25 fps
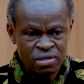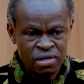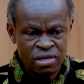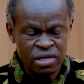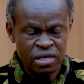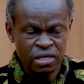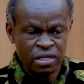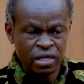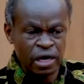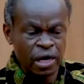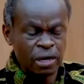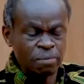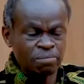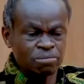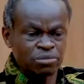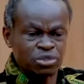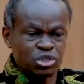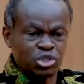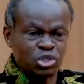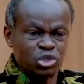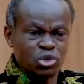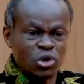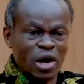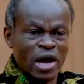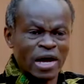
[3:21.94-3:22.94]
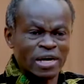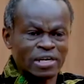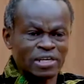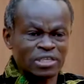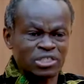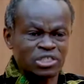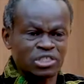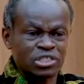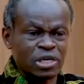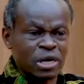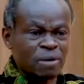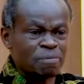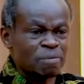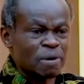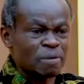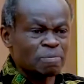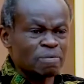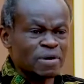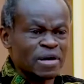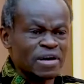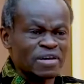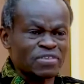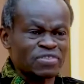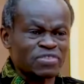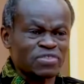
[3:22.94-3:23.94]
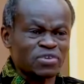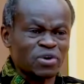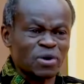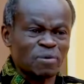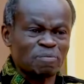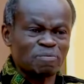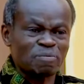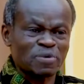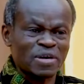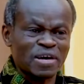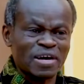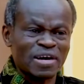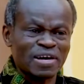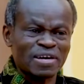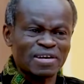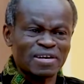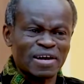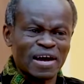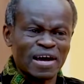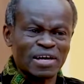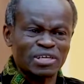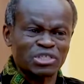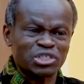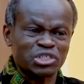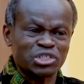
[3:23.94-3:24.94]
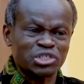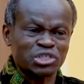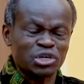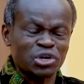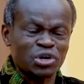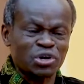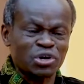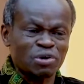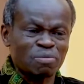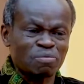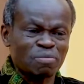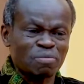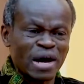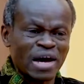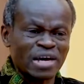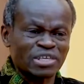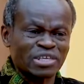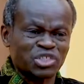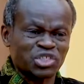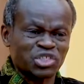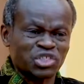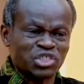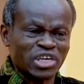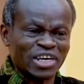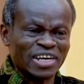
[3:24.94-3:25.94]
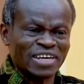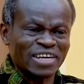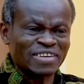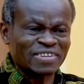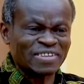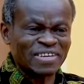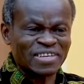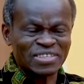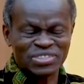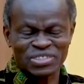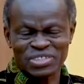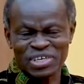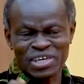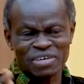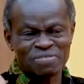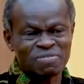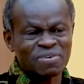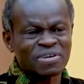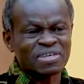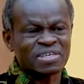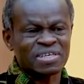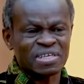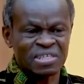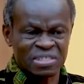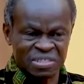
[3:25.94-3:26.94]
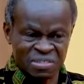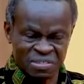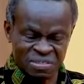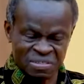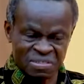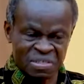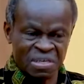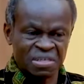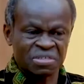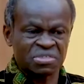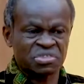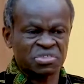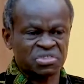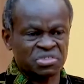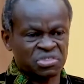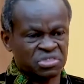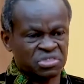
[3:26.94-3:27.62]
I come to Addis Ababa, Ethiopia, and I show my shilling. They say, what is this?